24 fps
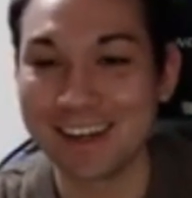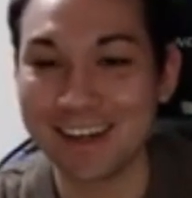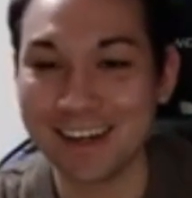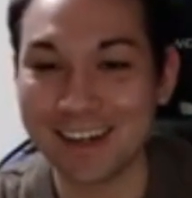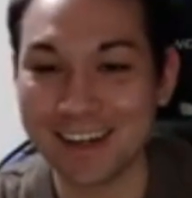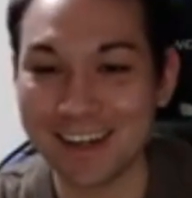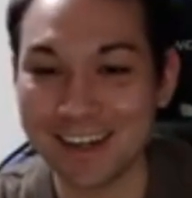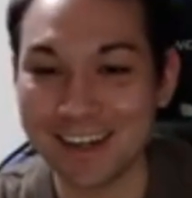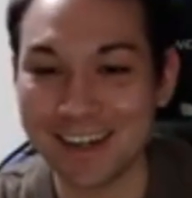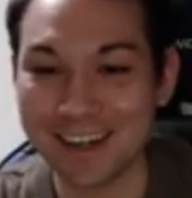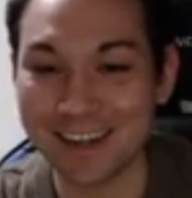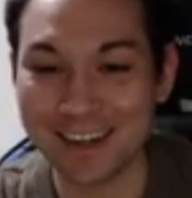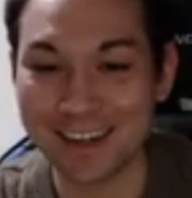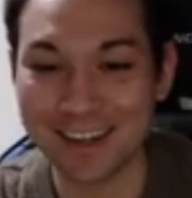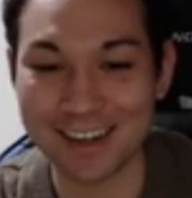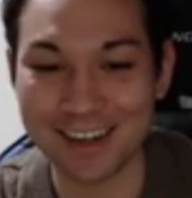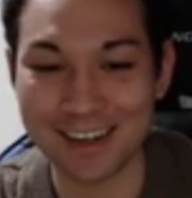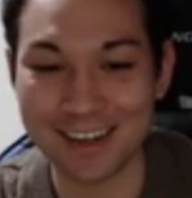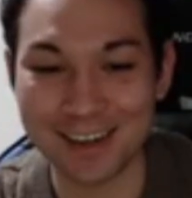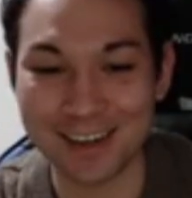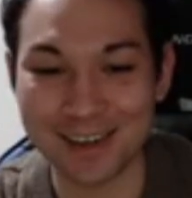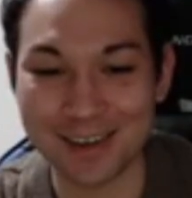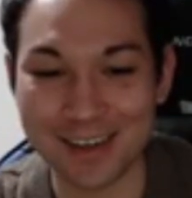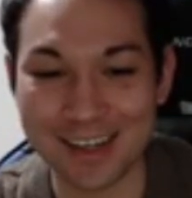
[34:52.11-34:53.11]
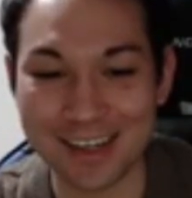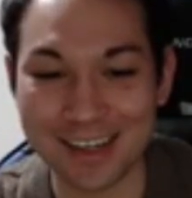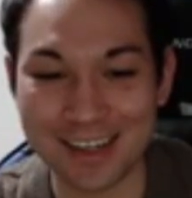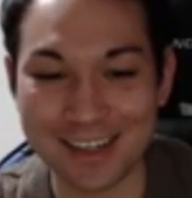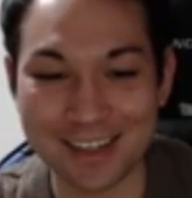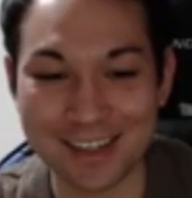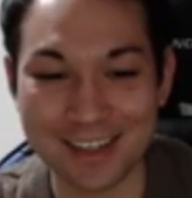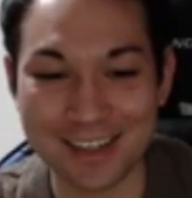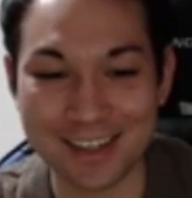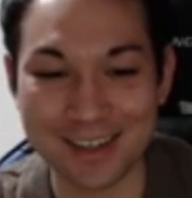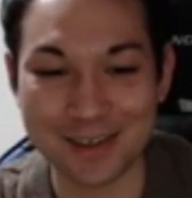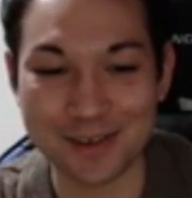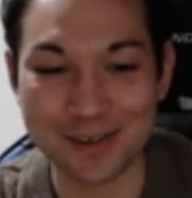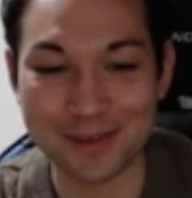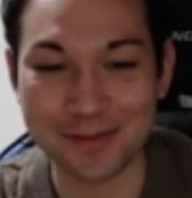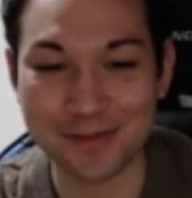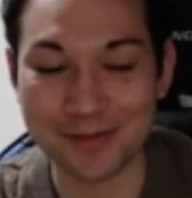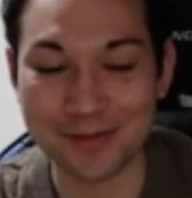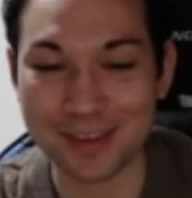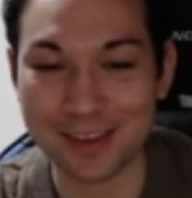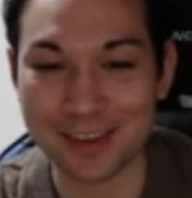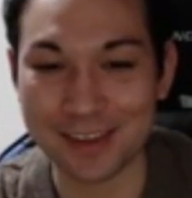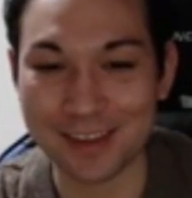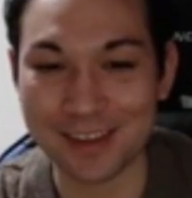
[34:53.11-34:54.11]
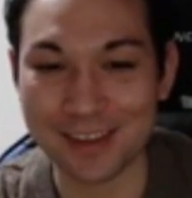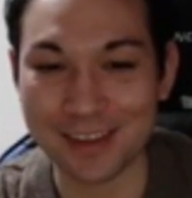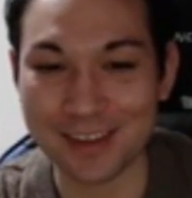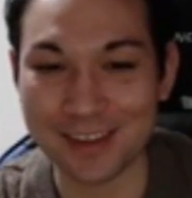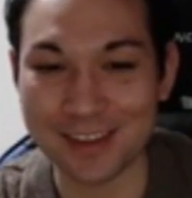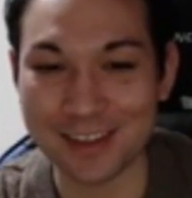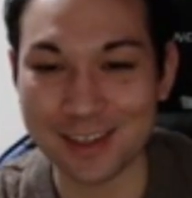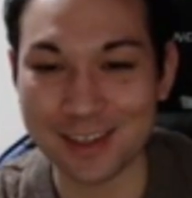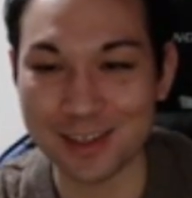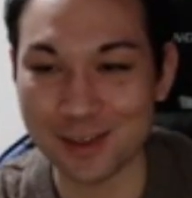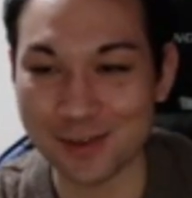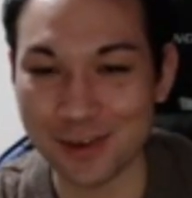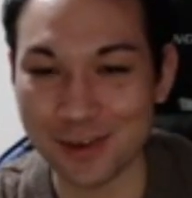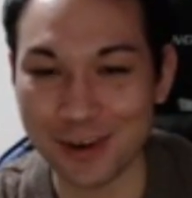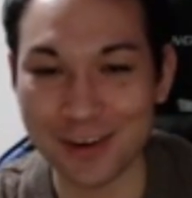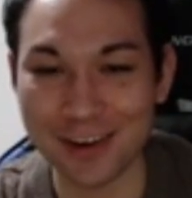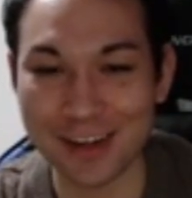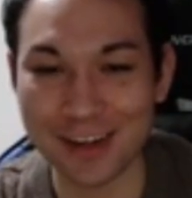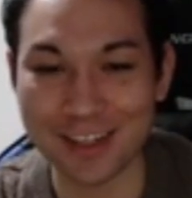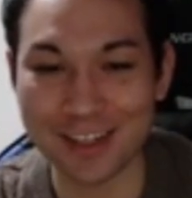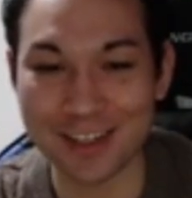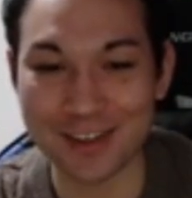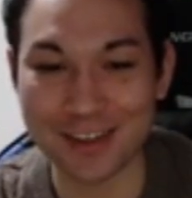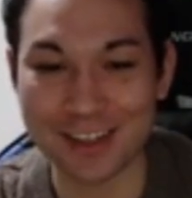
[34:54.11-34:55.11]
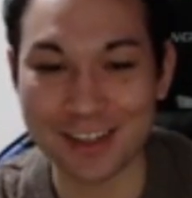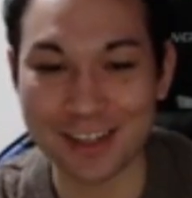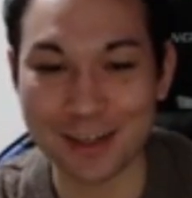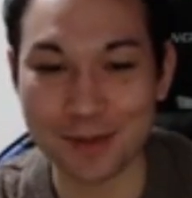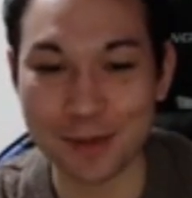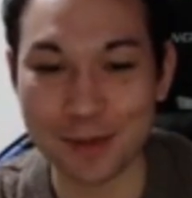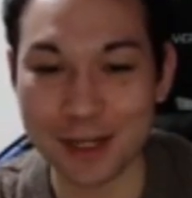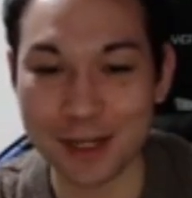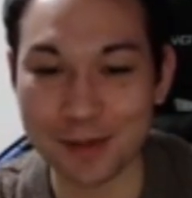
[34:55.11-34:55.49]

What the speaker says: Okay, so this is very interesting.